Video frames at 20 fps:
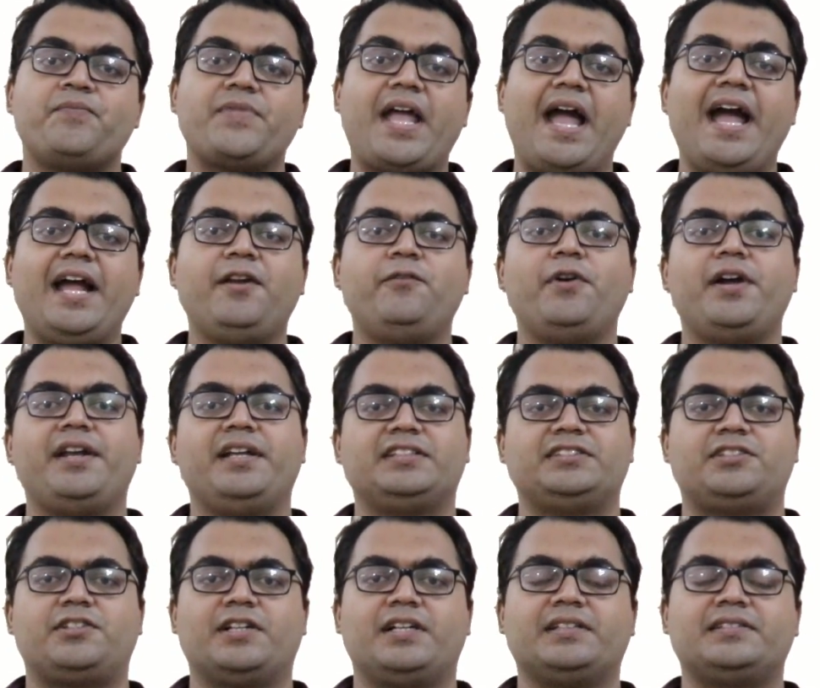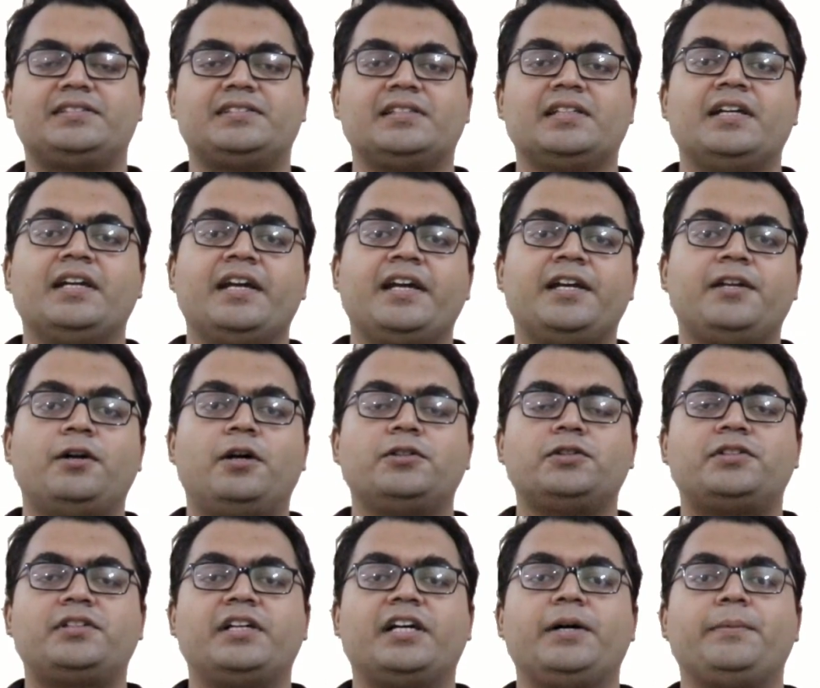and various drugs in order
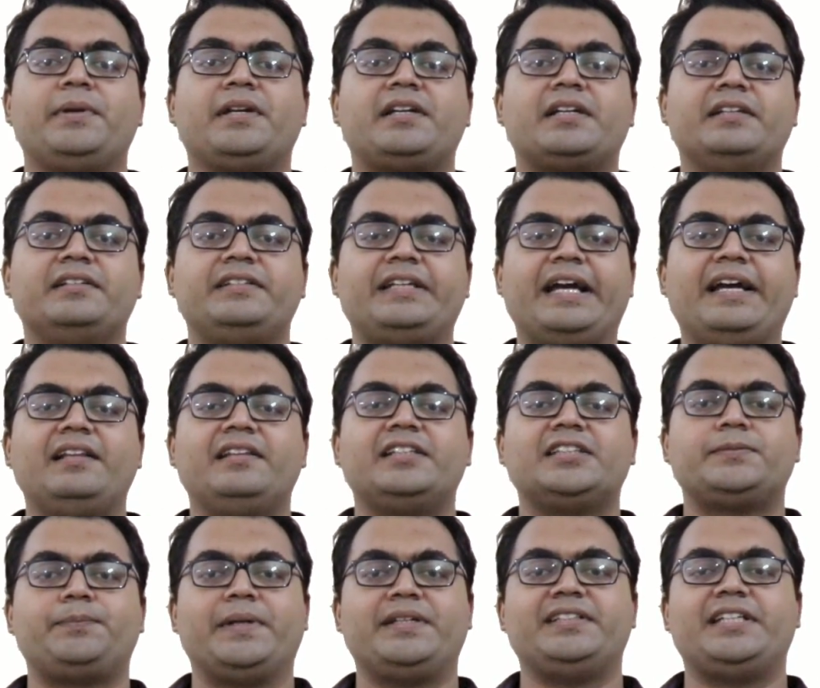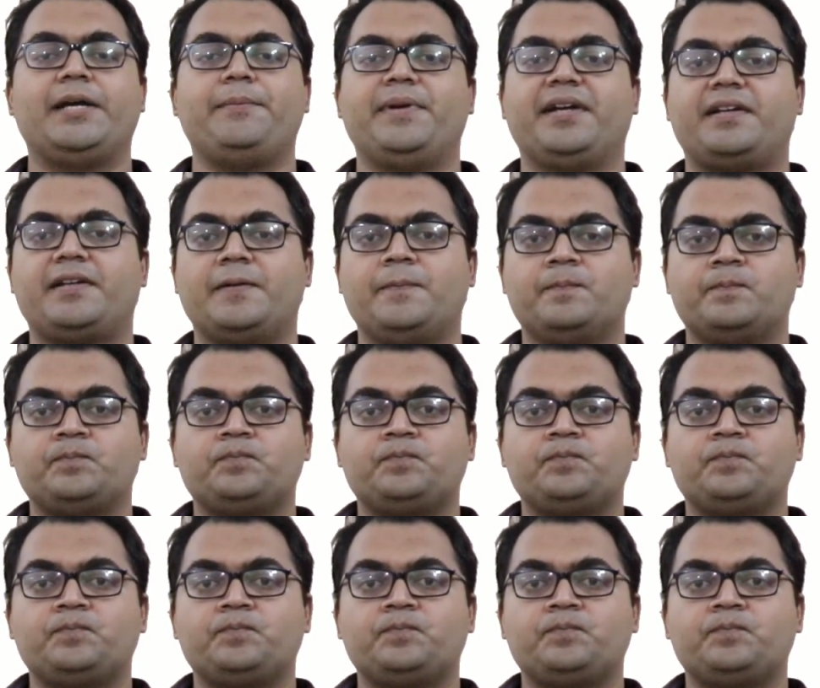to curb and contain this pandemic.